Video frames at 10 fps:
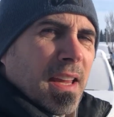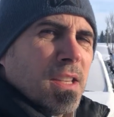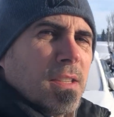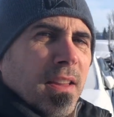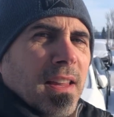
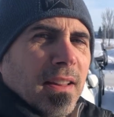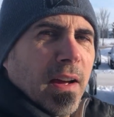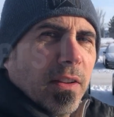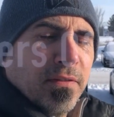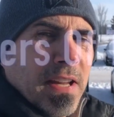is the
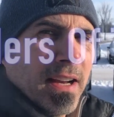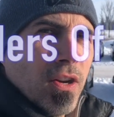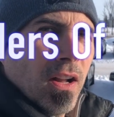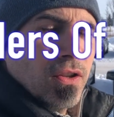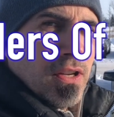level of
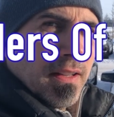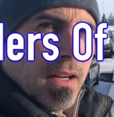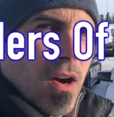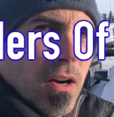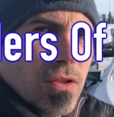technology in their
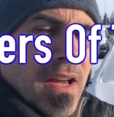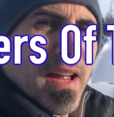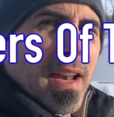cars.